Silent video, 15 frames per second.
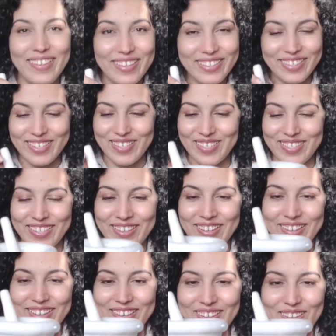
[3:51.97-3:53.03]
Just
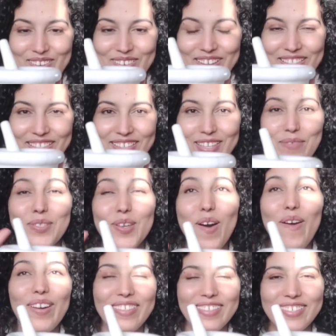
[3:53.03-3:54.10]
look at this. I'm
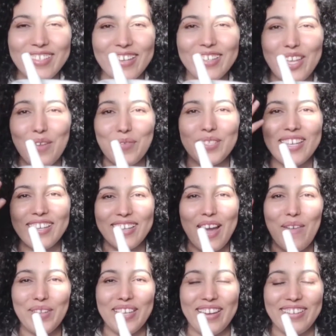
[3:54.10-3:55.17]
sorry the sun keeps
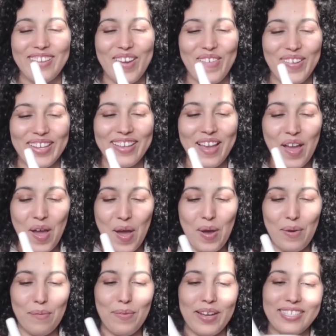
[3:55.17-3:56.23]
coming and going,
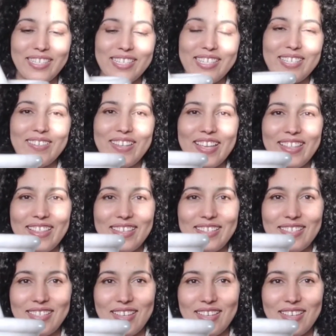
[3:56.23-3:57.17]
but just look at this.